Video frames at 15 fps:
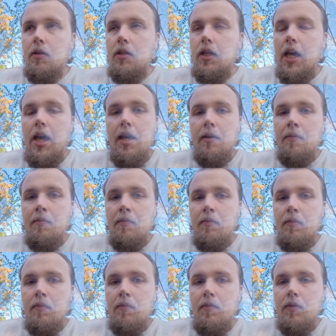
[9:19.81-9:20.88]
K.
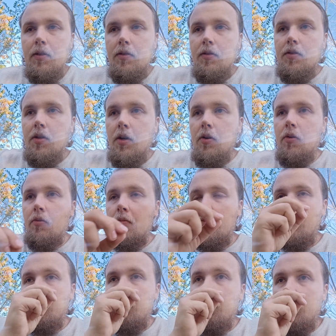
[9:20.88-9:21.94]
So,
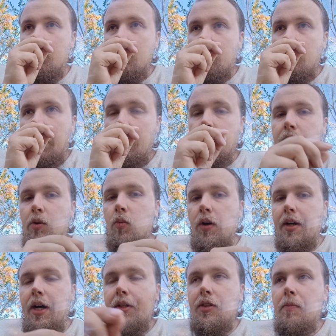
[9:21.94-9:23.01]
like when you
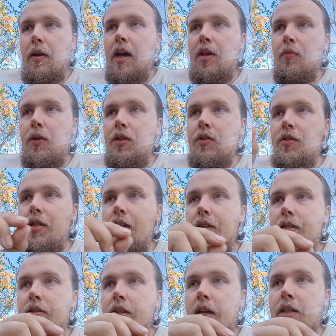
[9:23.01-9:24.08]
work out the math, what you see
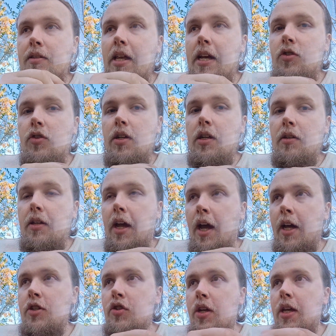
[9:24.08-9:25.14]
is that it's actually
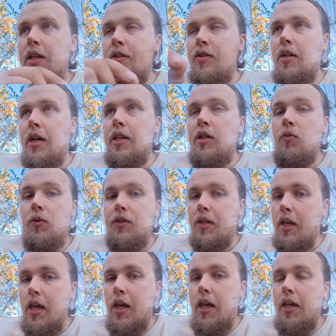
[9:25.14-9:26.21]
IJ is not equal to
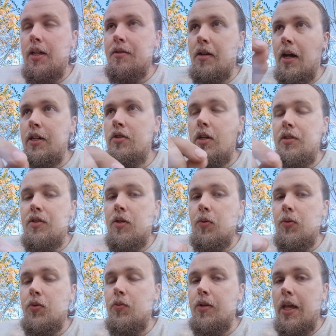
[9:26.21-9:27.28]
K, it's IJ is
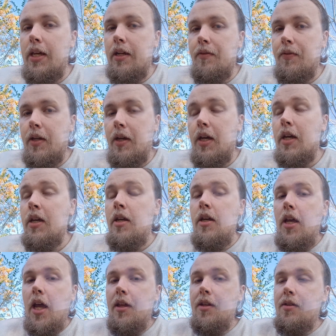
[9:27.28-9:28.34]
equal to negative K.
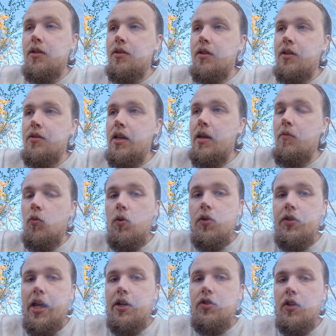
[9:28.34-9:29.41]
And the same
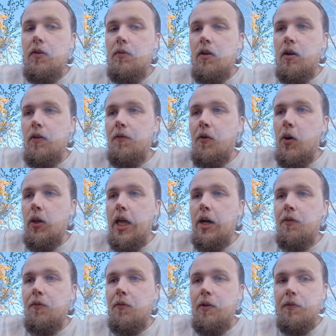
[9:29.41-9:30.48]
rules actually fall
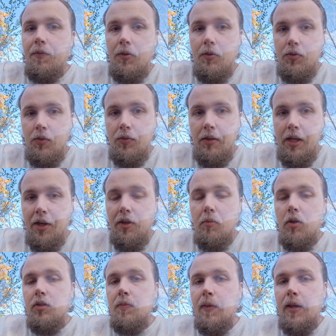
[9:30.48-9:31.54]
out if you do the other
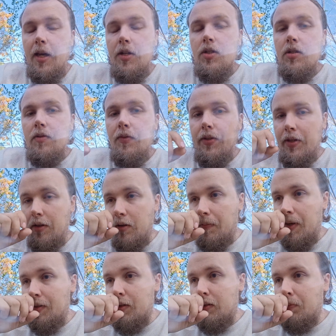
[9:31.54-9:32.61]
multiplications for the other
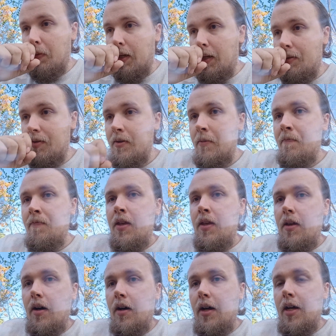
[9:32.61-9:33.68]
basis planes.
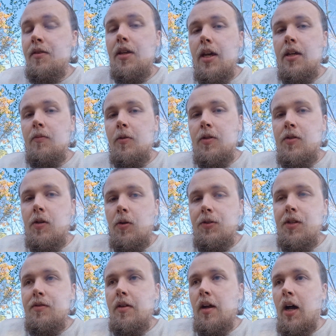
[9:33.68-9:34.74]
And the end result
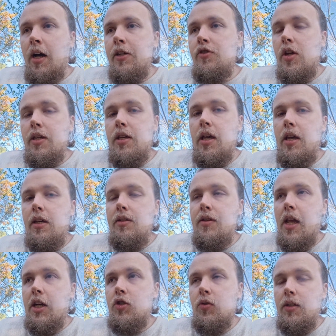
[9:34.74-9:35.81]
is that IJK is
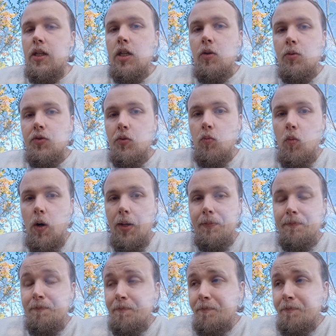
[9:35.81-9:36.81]
actually equal to 1.